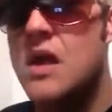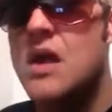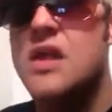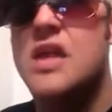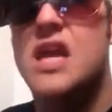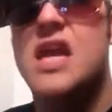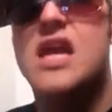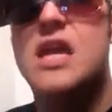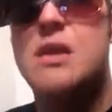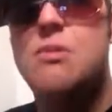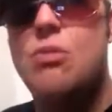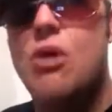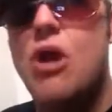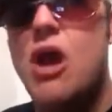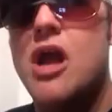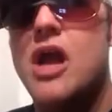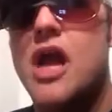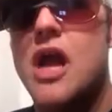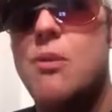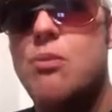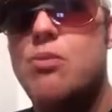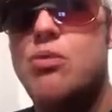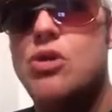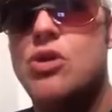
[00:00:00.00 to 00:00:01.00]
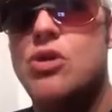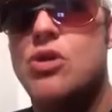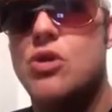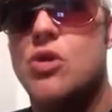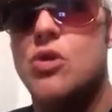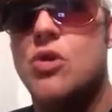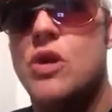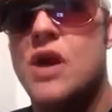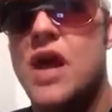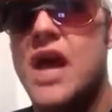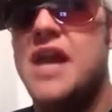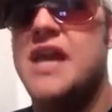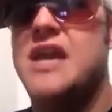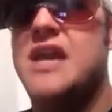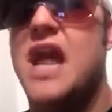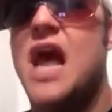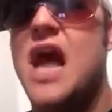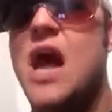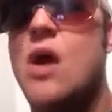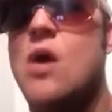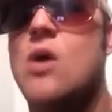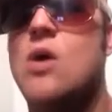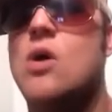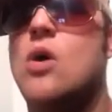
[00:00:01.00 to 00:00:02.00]
Then he broke up with you, and
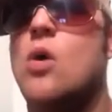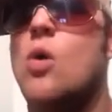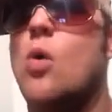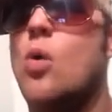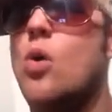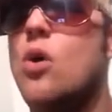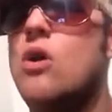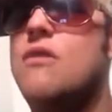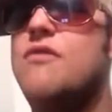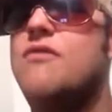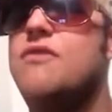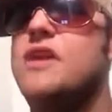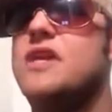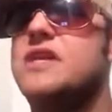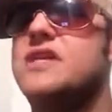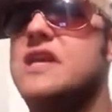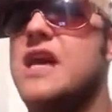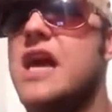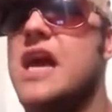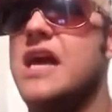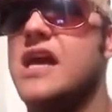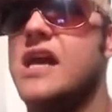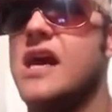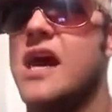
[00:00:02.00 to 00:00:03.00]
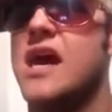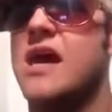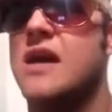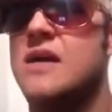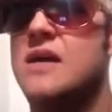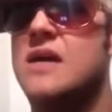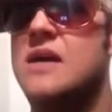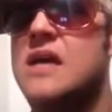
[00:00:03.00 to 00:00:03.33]
now all of this anger.